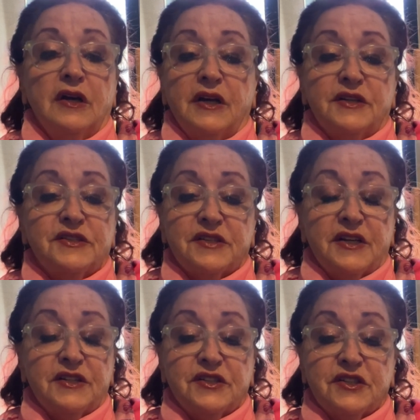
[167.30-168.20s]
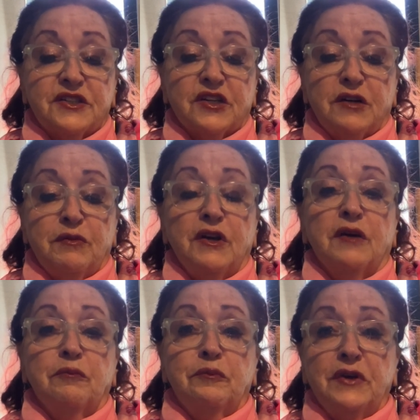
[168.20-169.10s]
It's just going to be
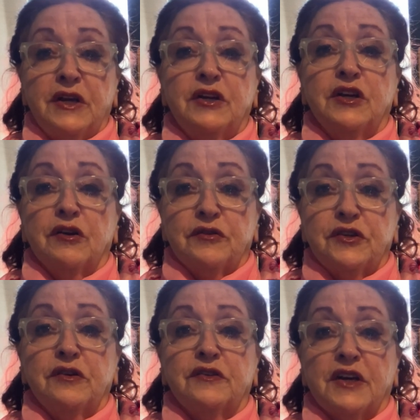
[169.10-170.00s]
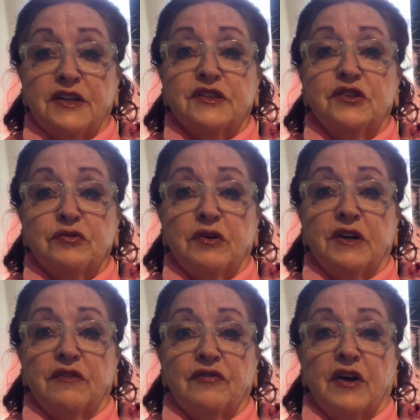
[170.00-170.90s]
a big year,
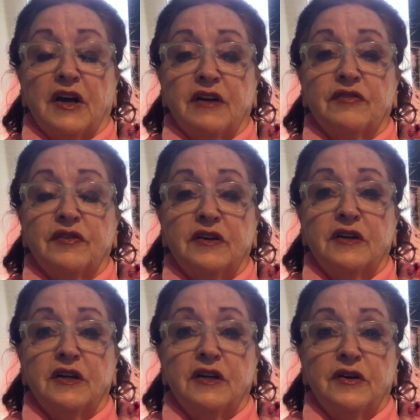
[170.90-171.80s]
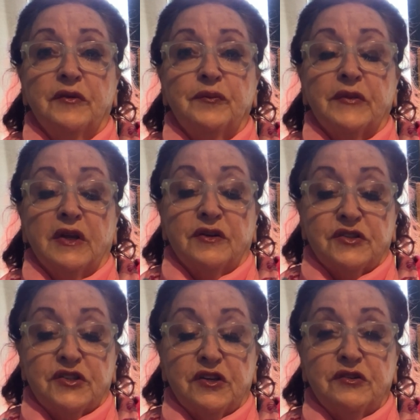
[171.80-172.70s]
2025.
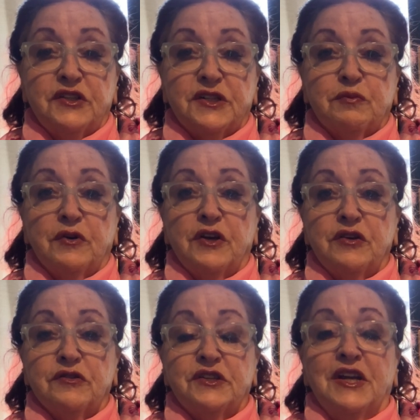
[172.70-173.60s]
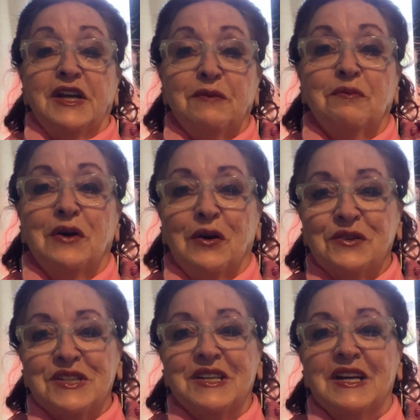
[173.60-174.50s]
So just put on your
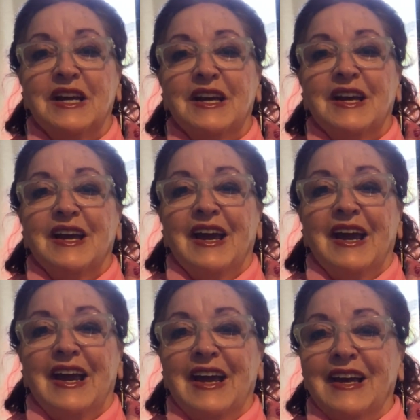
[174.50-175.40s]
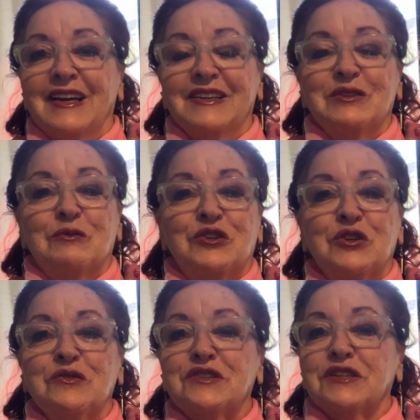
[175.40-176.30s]
seatbelts and
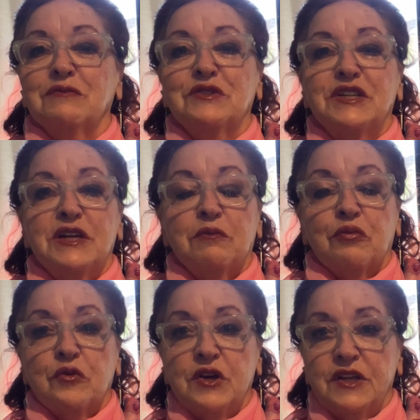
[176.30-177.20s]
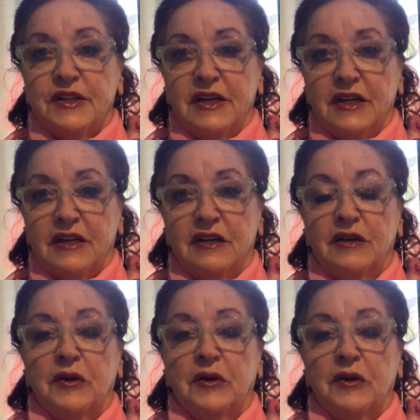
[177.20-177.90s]
do some deep breathing.